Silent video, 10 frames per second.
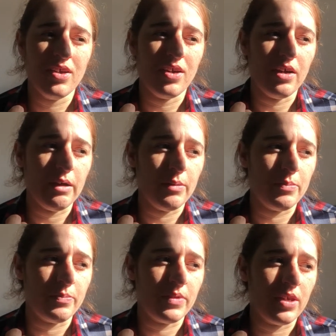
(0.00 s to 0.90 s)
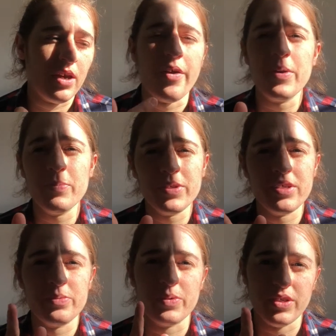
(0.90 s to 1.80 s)
um, Harry Potter
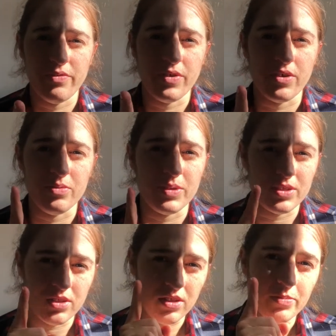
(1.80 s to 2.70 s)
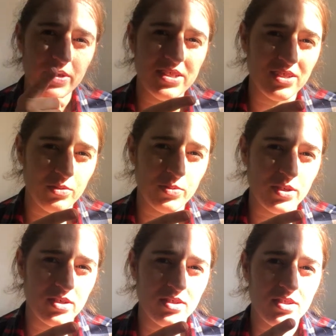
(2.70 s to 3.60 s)
is more difficult because all the magical
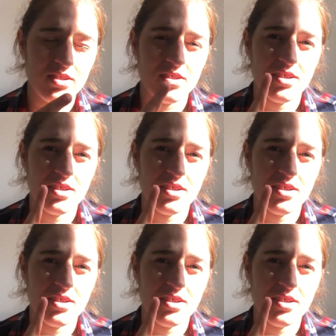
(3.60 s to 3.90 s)
words